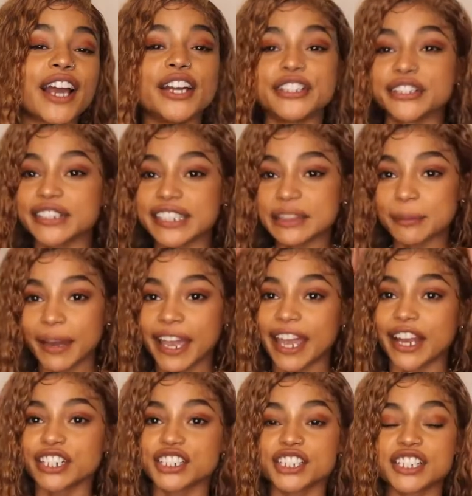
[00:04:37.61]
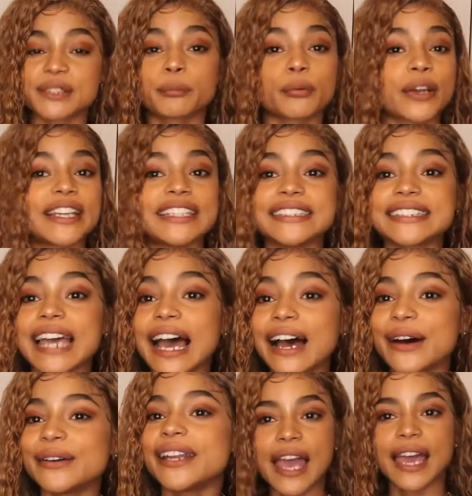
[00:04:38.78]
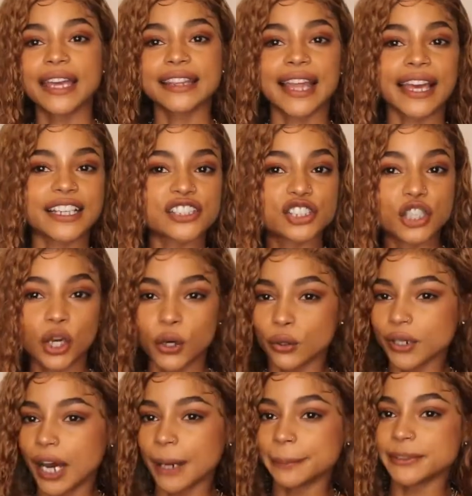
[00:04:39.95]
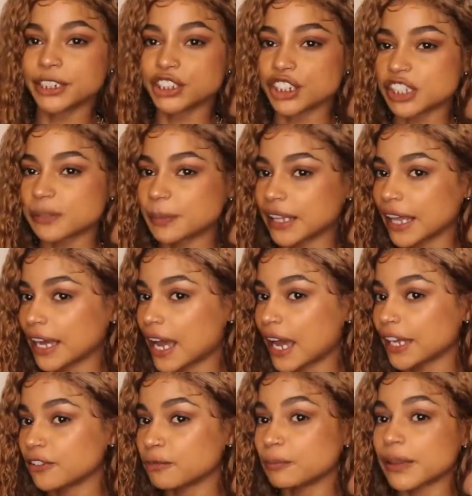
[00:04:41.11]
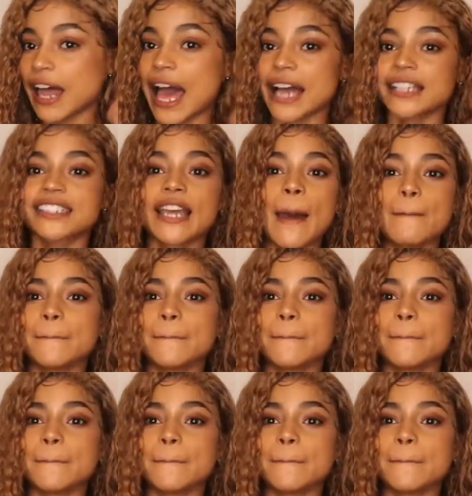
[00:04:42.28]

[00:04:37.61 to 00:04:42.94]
Underneath, my hair is just braided down and sewed up to just be kind of placked,